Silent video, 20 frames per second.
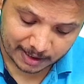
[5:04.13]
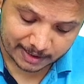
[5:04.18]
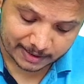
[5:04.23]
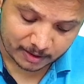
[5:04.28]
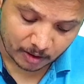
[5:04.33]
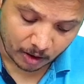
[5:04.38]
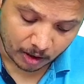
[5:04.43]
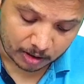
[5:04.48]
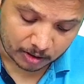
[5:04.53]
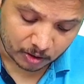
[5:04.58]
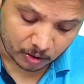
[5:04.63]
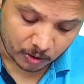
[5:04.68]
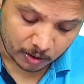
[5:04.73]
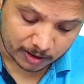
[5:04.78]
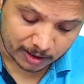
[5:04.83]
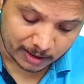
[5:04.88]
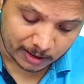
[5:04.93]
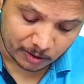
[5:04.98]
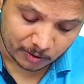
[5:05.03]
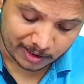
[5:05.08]
is
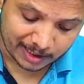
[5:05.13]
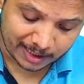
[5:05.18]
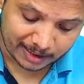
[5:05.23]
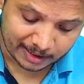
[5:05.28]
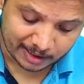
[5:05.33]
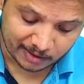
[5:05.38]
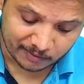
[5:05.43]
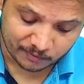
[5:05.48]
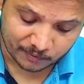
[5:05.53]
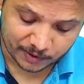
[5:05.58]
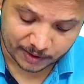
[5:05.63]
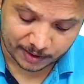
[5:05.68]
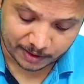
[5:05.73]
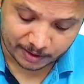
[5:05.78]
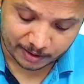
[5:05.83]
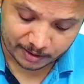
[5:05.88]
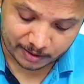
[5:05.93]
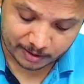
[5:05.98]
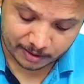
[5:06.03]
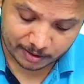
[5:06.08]
orthogonal to electric field